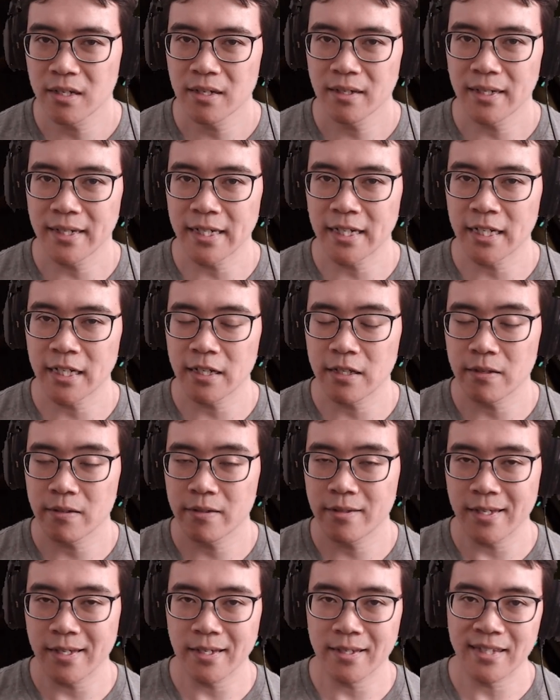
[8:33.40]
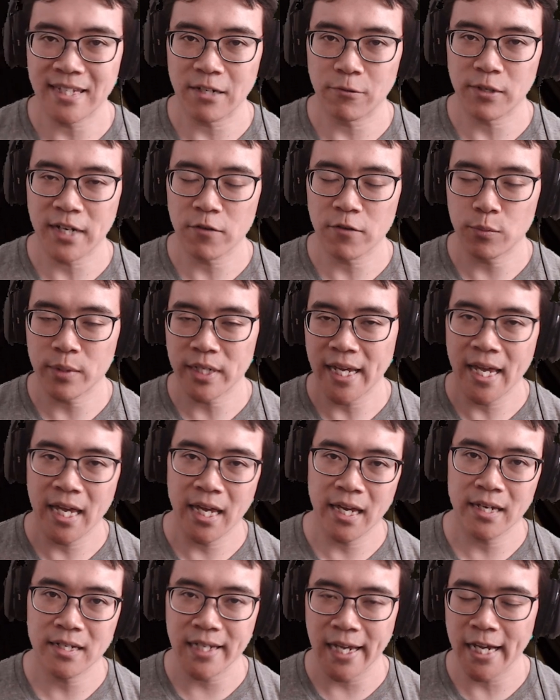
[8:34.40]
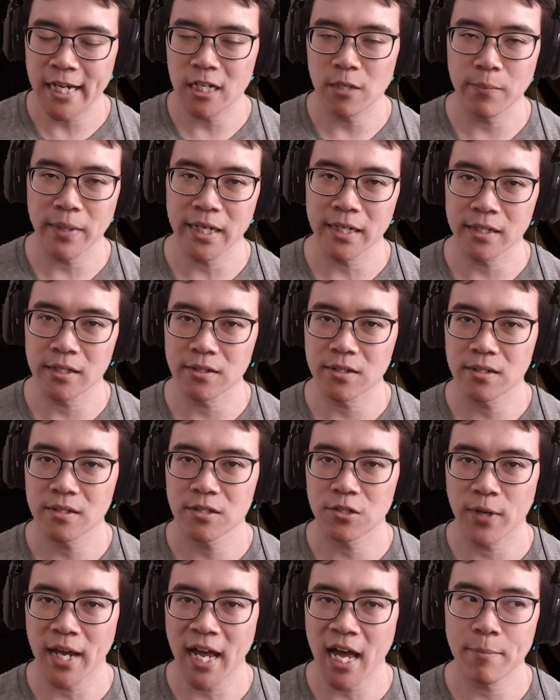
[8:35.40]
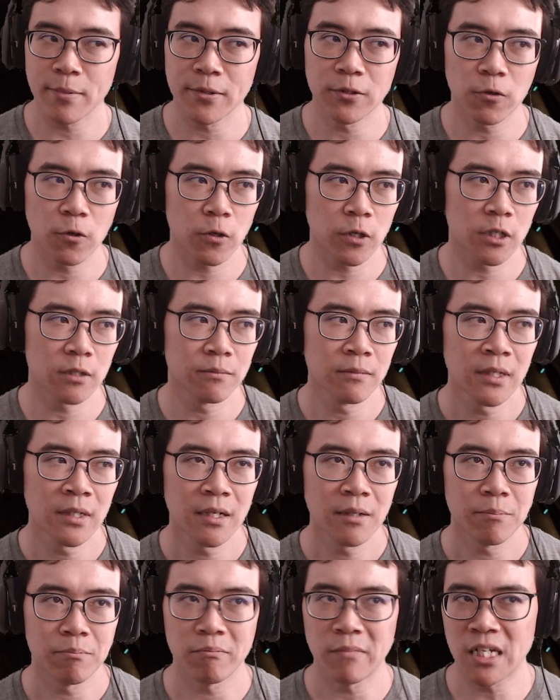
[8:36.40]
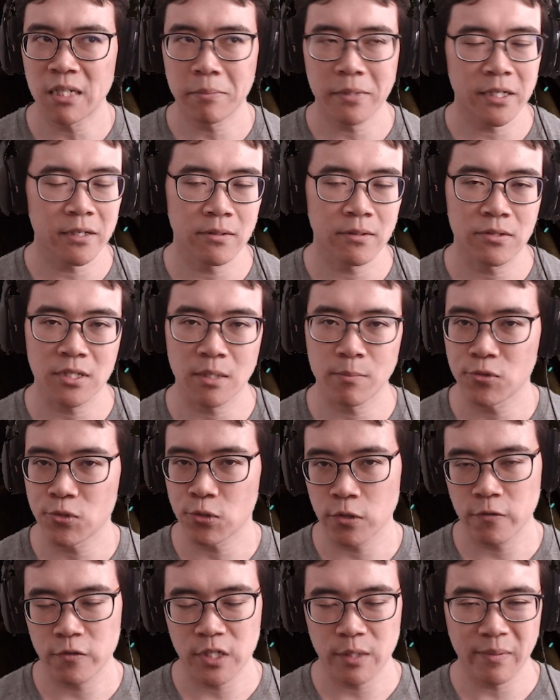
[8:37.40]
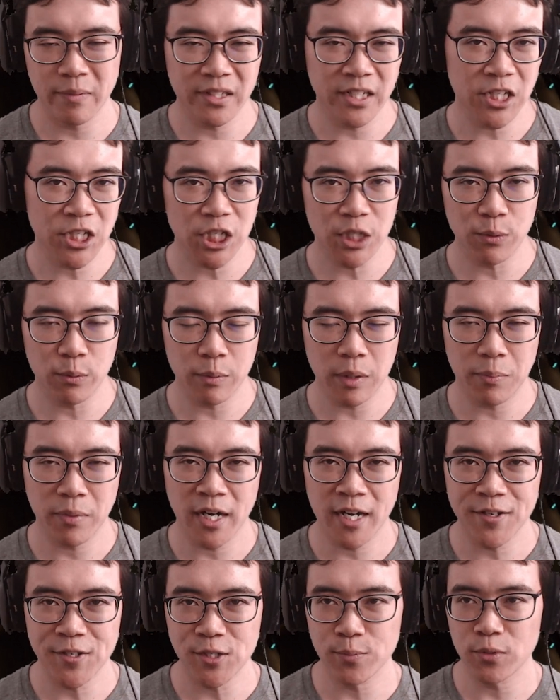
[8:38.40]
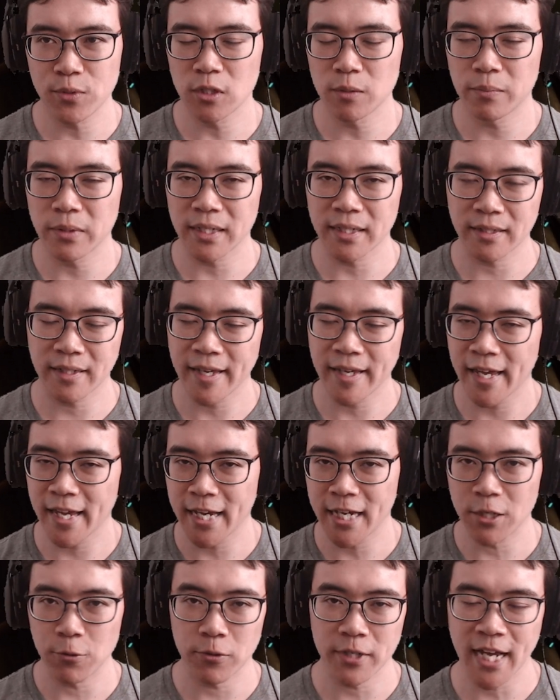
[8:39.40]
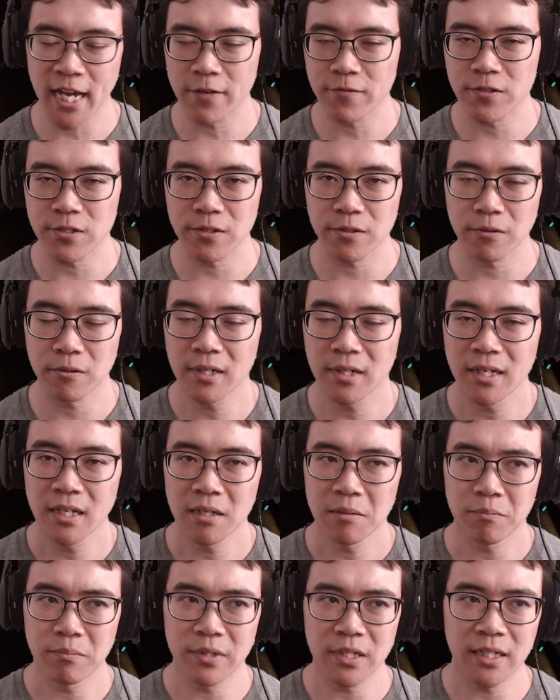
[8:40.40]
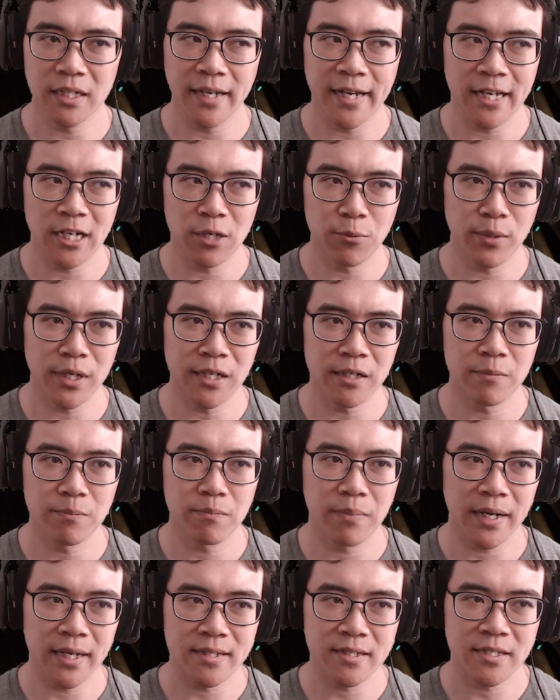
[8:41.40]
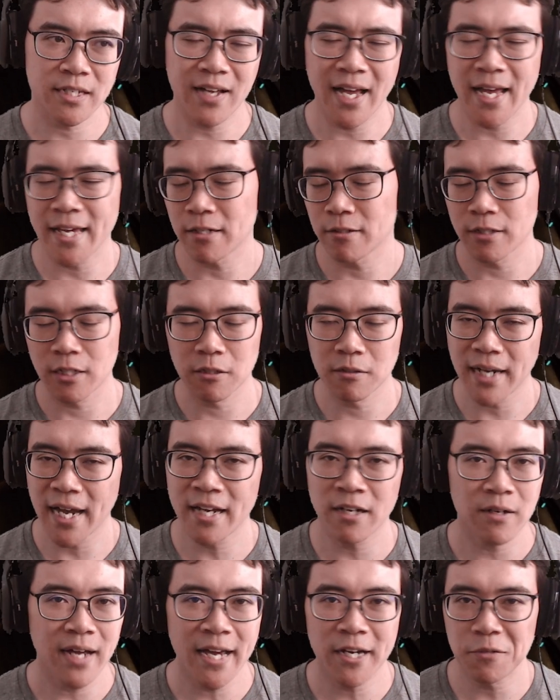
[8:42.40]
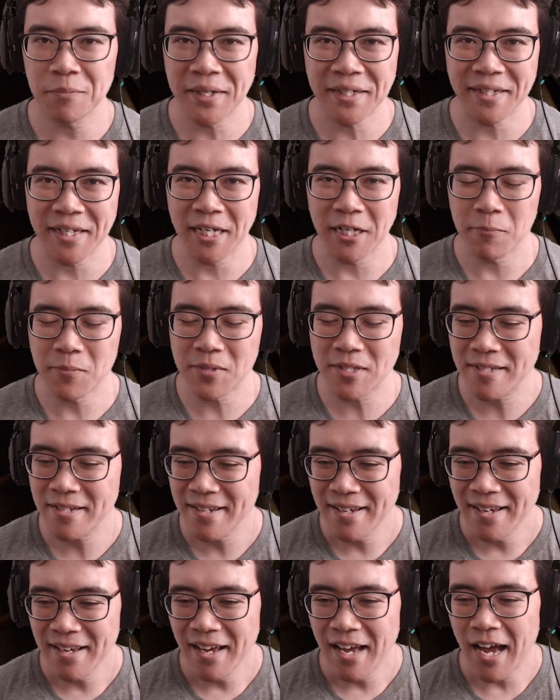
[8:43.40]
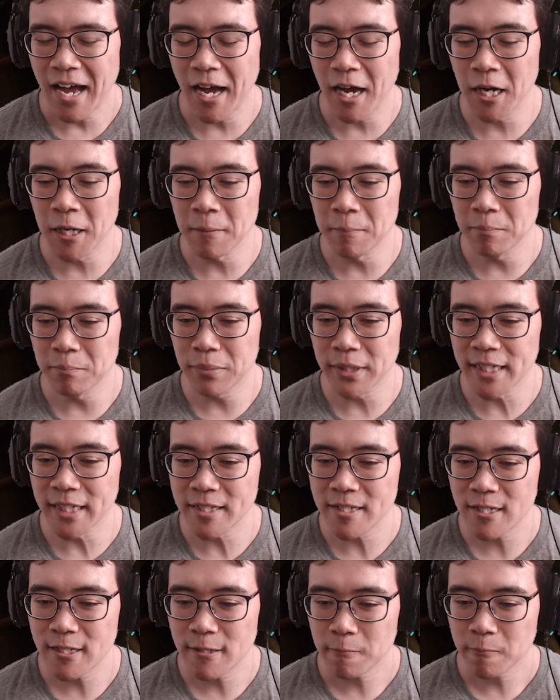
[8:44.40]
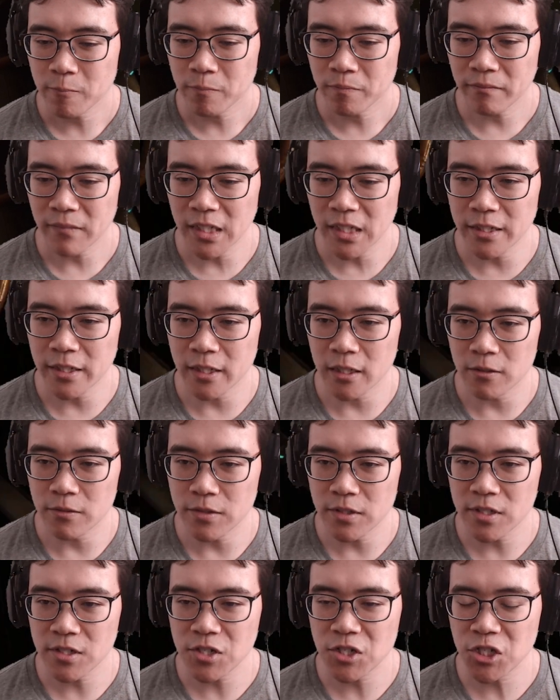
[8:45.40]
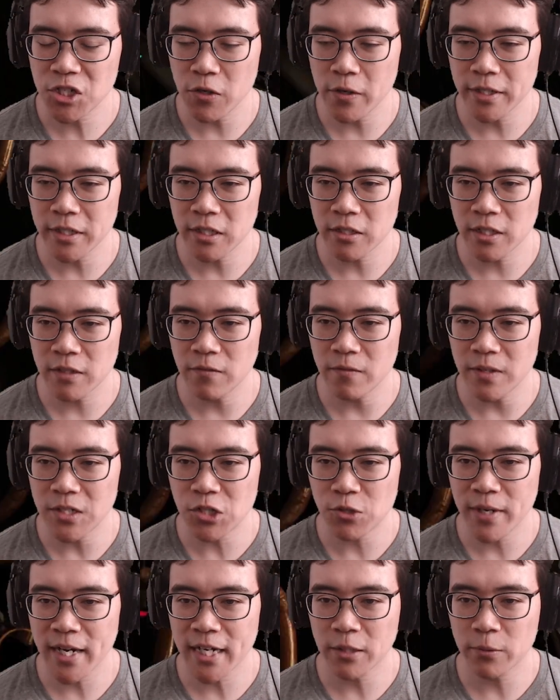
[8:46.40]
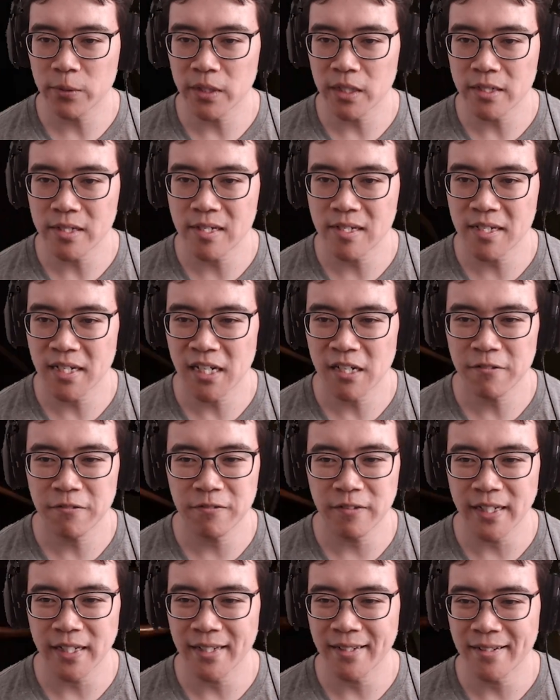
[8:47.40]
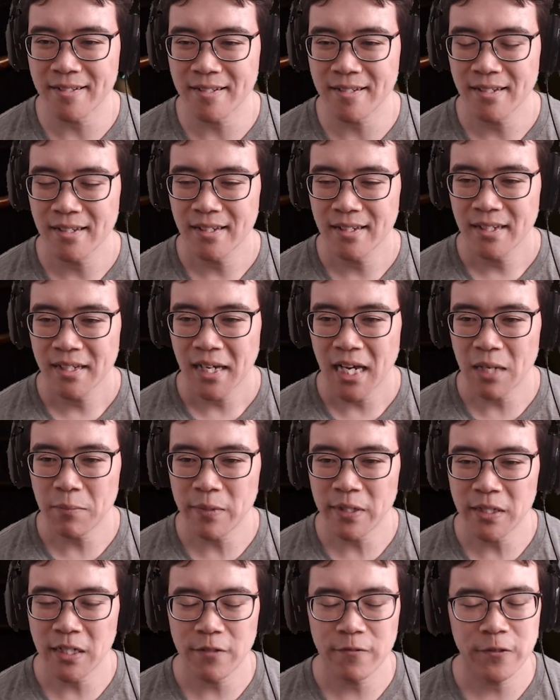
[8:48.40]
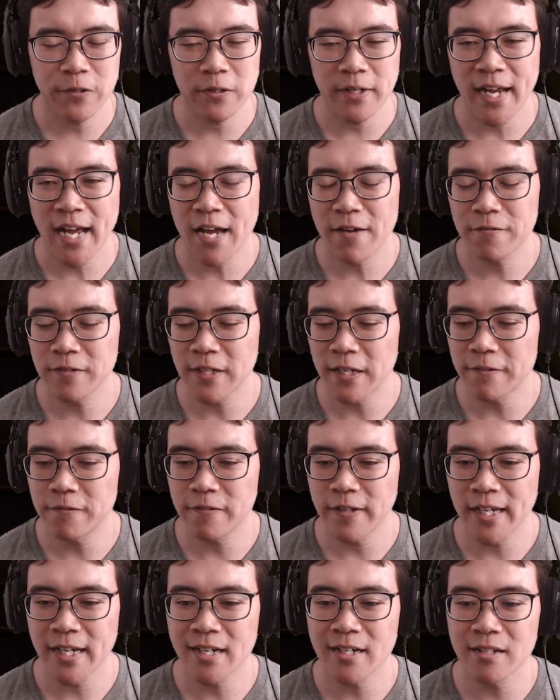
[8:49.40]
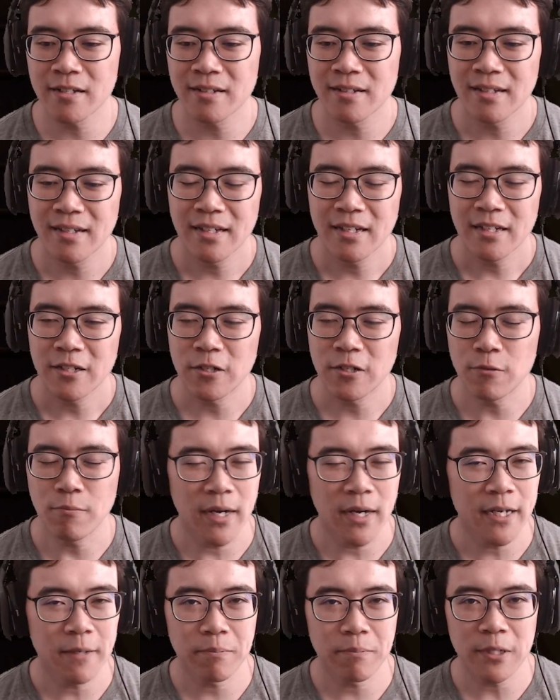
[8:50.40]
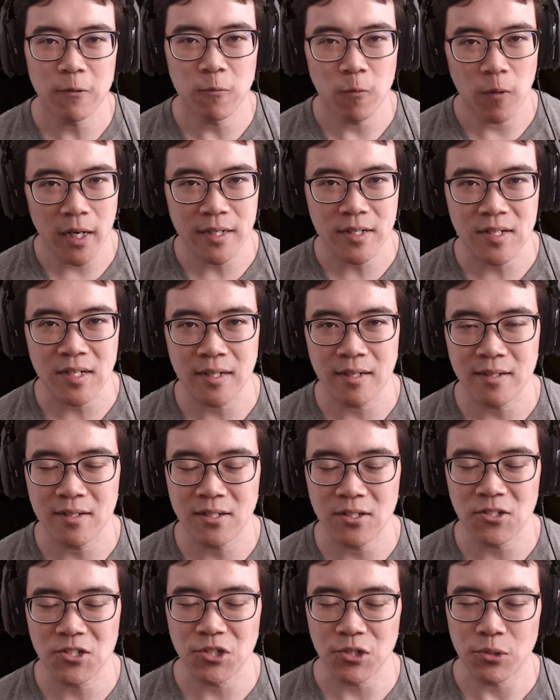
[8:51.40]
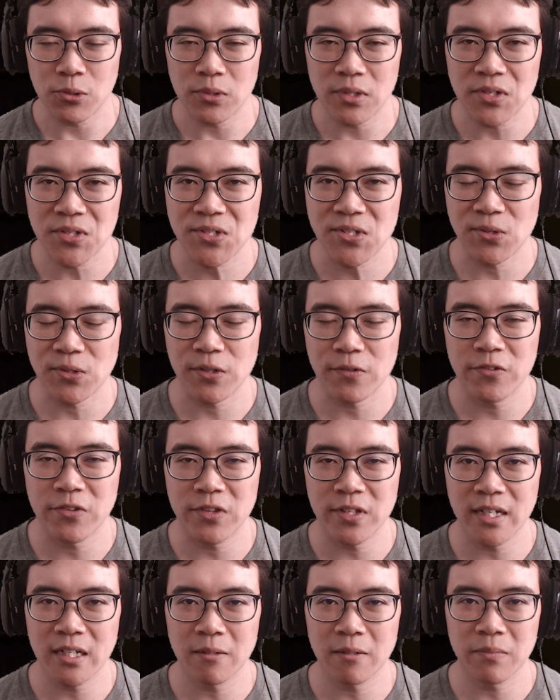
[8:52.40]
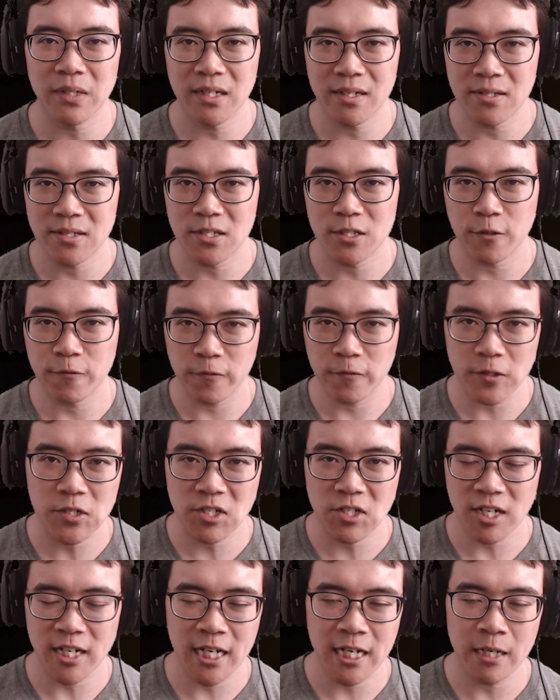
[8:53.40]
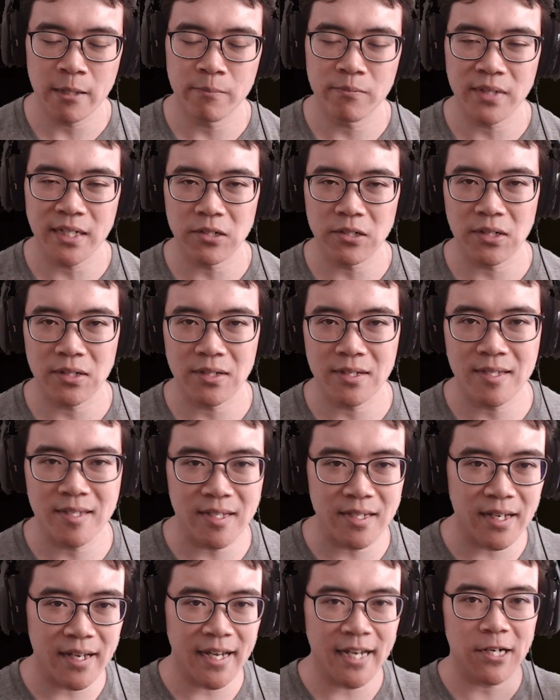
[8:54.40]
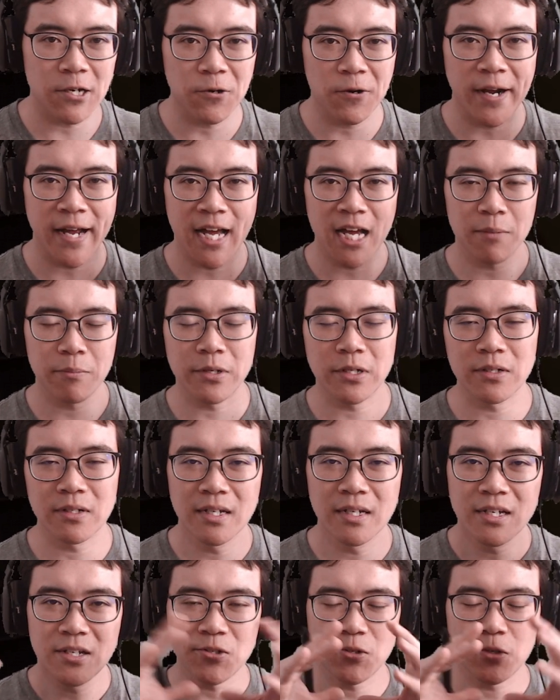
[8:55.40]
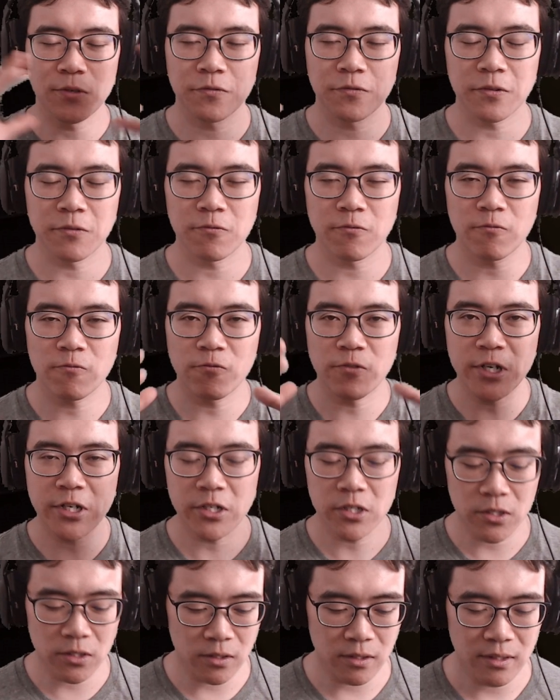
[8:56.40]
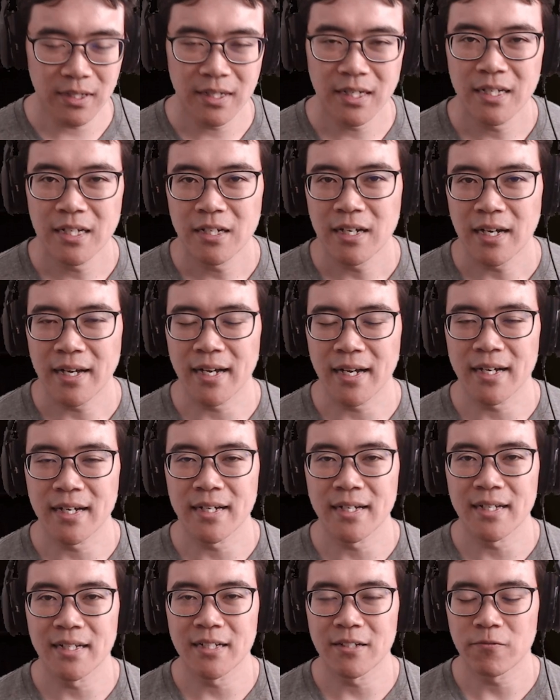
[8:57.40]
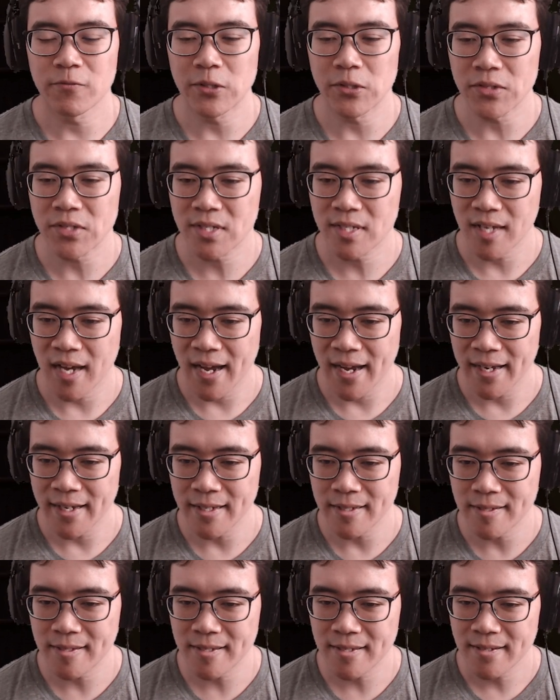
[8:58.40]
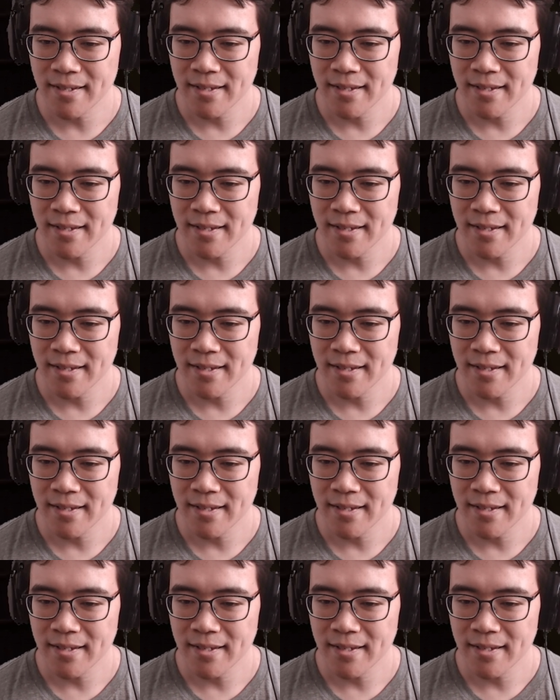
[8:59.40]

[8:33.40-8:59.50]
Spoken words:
a thing that would have to be hand animated to happen, or maybe some sort of simulation would be possible, but like the hand would have to be animated by itself. I don't know. I don't make games, but they're just showing you can interact with all this stuff. And I mean, if you're a Half-Life fan, you might be wanting to do this sort of thing because it's the first time that you can see a head crab in sort of a real size.